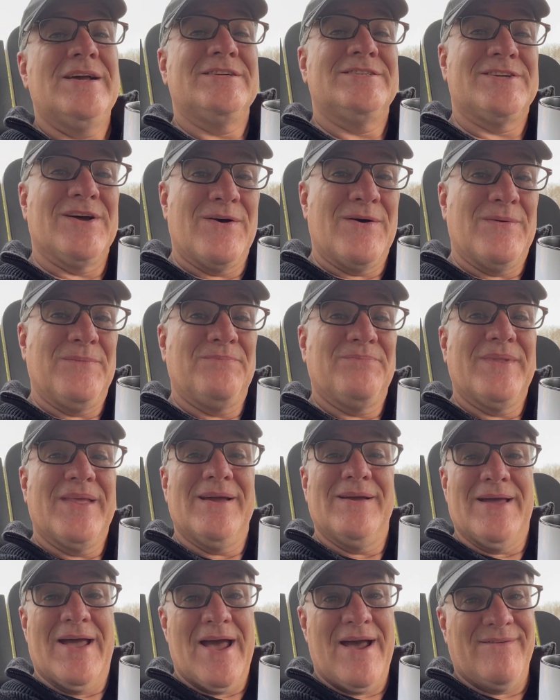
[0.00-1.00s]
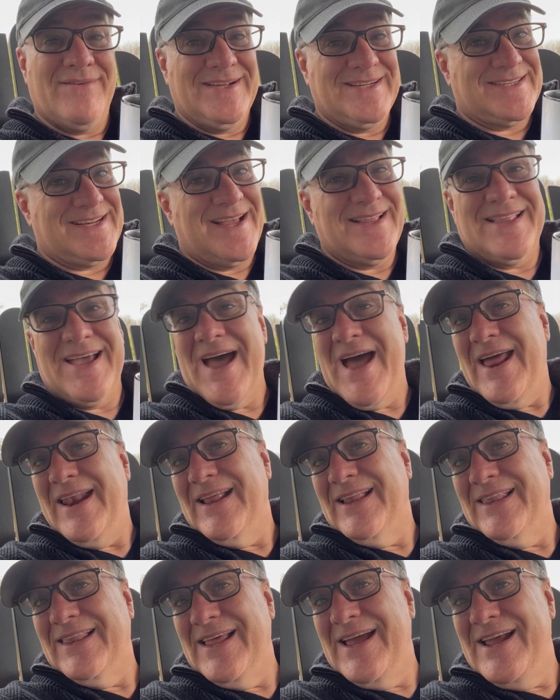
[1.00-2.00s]
So having said
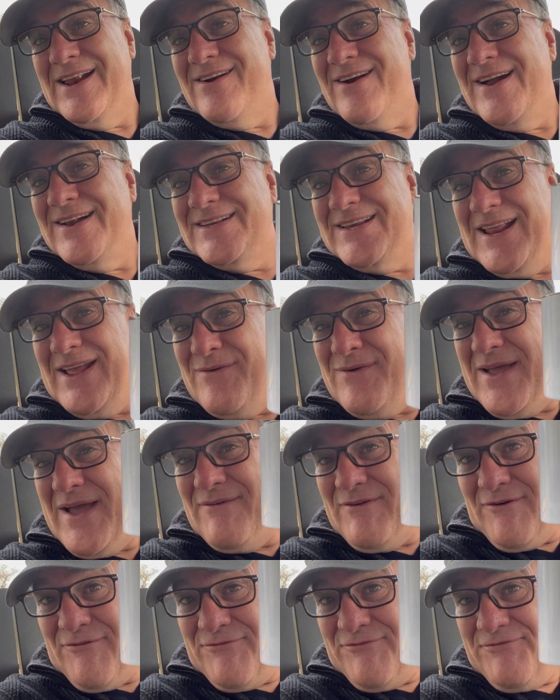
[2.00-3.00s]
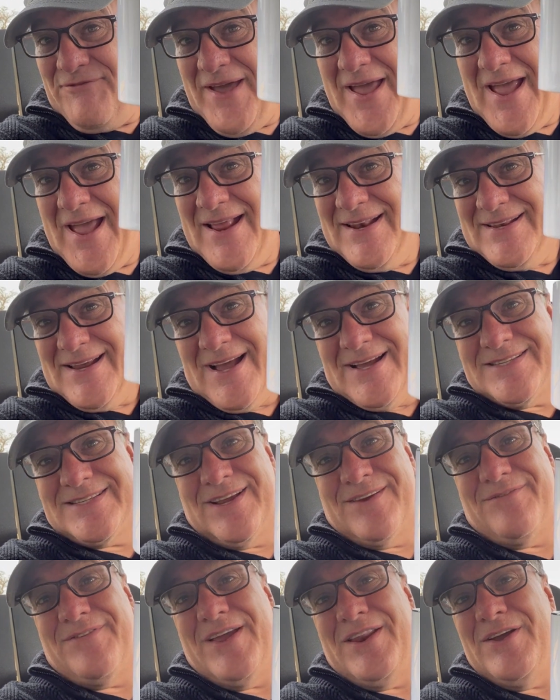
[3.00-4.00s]
that, later on today, we have a
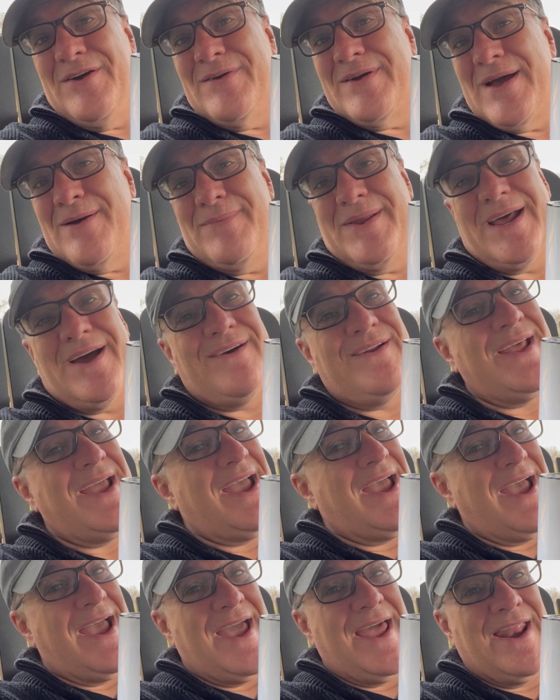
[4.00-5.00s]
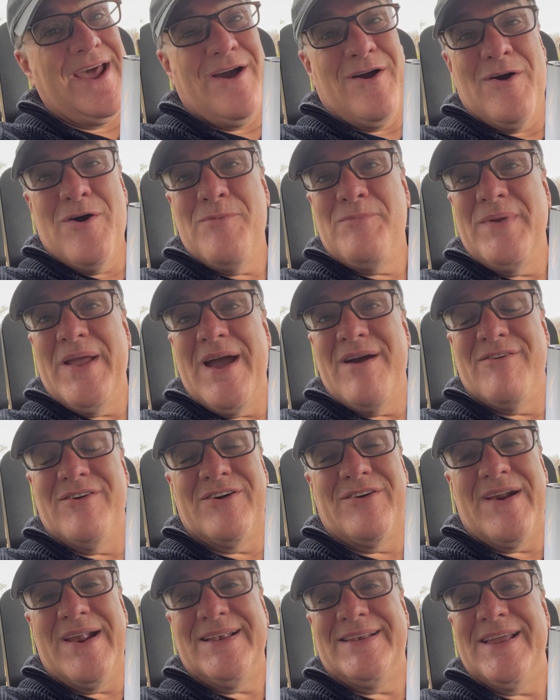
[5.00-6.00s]
fantastic video coming out. And I hope you have
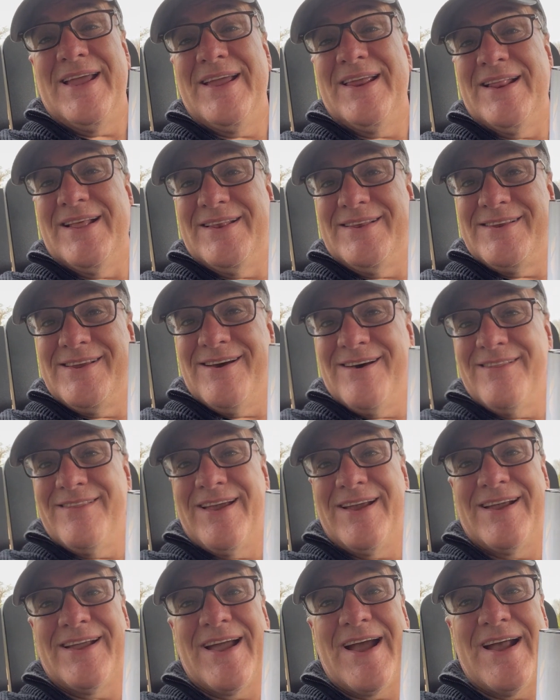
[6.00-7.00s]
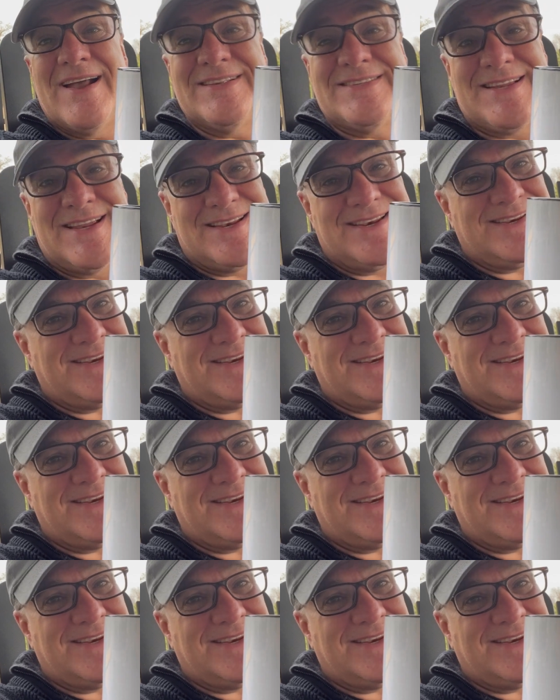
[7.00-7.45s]
a great day. And until then, guys,